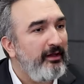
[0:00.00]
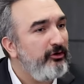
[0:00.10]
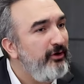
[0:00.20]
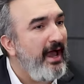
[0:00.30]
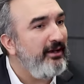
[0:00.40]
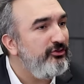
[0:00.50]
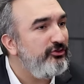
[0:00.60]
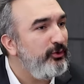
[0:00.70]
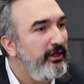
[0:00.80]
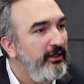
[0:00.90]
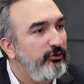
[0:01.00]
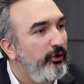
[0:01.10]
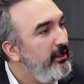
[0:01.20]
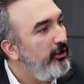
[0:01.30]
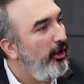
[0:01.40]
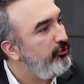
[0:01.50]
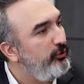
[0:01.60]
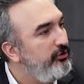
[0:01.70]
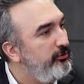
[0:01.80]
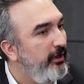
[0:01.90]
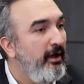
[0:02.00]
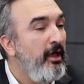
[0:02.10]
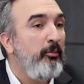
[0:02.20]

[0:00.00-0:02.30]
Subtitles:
granny suites or in-law suites or whatever.